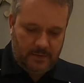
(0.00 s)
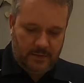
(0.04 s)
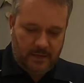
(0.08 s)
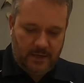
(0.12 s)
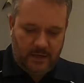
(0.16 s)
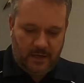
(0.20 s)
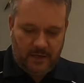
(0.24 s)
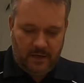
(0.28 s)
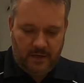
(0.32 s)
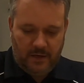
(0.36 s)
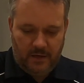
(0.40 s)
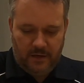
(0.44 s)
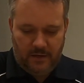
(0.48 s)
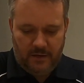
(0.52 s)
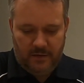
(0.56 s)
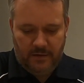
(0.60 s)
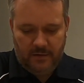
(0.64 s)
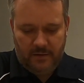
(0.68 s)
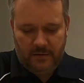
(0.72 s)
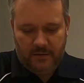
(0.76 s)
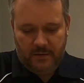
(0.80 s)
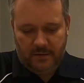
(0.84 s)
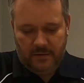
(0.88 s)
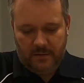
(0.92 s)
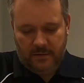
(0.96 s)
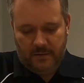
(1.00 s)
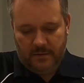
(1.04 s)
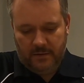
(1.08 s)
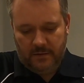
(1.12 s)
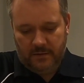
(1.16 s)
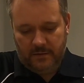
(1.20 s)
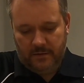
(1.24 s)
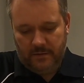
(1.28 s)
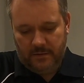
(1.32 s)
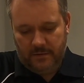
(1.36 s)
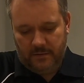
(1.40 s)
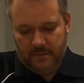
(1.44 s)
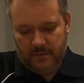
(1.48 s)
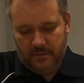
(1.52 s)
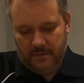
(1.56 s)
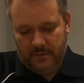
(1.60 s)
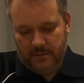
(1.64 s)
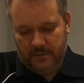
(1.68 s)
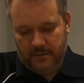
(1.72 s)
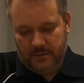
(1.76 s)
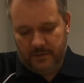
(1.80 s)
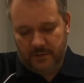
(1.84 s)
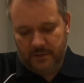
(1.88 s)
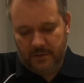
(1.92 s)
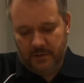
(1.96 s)
they are
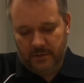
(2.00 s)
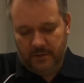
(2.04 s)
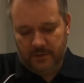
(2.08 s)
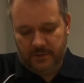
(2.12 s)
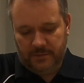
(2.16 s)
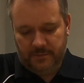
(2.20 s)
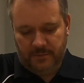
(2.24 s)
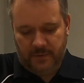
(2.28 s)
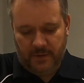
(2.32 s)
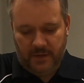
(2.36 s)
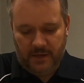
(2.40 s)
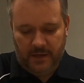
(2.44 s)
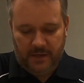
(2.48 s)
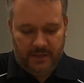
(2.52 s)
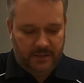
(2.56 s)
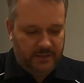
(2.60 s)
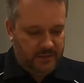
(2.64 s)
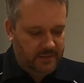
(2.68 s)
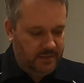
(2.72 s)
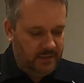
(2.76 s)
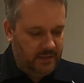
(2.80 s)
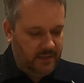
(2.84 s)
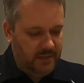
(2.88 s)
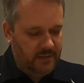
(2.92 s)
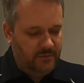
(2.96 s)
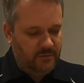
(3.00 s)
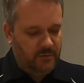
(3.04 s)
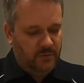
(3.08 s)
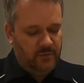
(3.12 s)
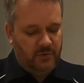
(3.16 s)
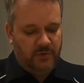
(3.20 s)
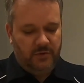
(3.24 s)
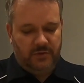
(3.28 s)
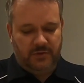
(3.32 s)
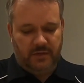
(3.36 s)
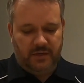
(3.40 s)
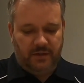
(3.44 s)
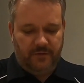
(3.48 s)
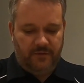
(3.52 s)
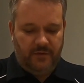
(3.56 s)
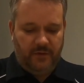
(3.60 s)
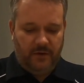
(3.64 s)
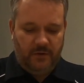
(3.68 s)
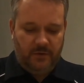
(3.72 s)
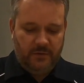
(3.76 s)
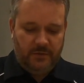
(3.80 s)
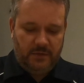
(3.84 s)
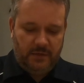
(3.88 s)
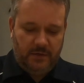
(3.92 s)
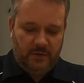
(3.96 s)
the Scots Pine seeds. We'll just give
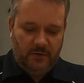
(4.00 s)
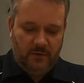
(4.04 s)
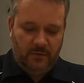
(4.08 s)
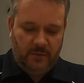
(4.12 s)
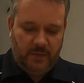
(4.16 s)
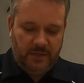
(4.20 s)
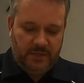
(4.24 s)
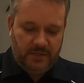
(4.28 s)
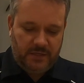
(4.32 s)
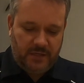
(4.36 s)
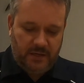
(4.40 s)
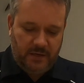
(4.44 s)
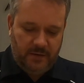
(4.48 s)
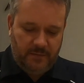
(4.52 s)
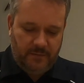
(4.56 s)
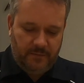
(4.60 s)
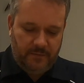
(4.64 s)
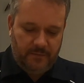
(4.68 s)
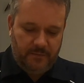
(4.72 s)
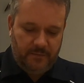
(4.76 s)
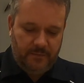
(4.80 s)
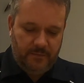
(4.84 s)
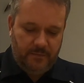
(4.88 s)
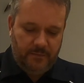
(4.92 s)
those a little whisk up.